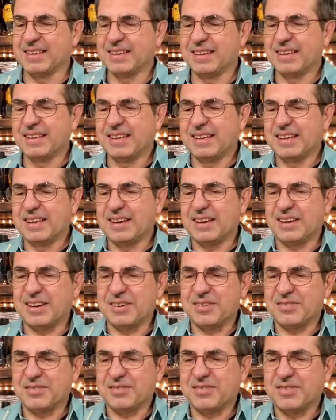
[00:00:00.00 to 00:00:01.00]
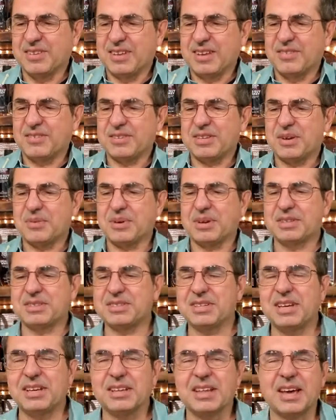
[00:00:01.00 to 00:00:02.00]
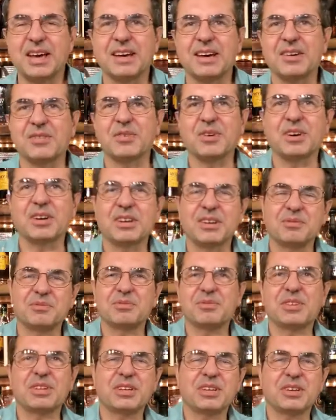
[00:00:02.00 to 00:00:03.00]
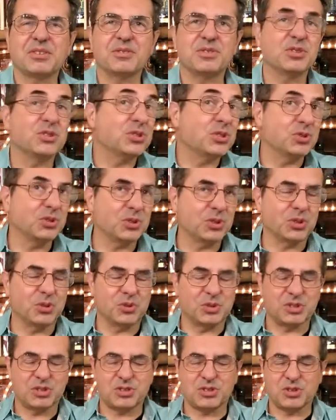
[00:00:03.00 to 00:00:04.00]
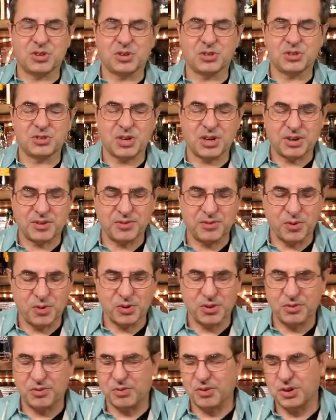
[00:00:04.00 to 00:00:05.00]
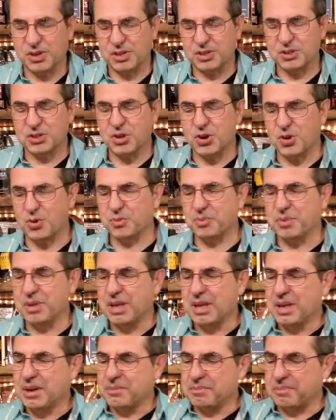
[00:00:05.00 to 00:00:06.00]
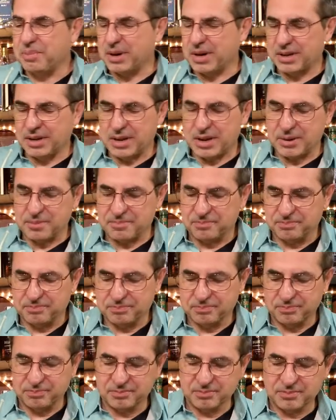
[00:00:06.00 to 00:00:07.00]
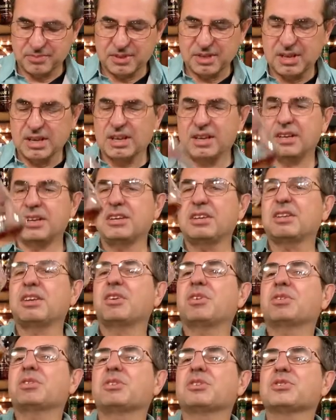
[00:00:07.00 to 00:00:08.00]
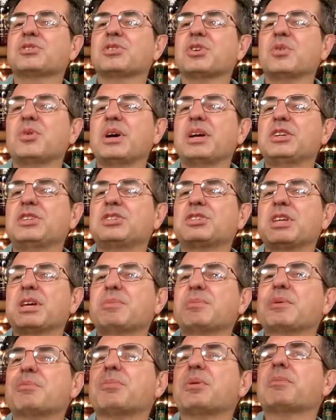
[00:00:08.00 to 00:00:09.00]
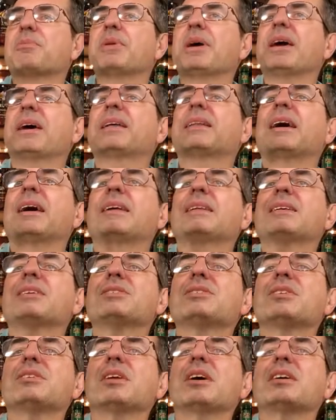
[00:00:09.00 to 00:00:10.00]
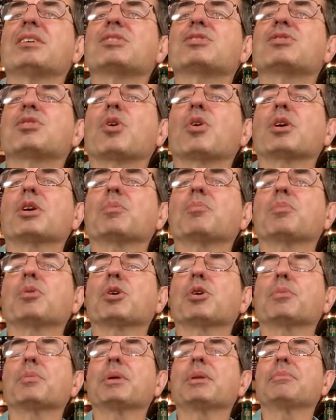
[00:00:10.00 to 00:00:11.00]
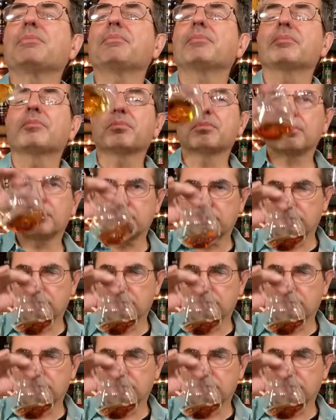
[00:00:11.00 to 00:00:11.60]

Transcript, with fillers: every time I say that, I want to think of Sulu in Star Trek for the voyage home. But, um, you know, there's no age statement, but man, that is a nice dark bourbon.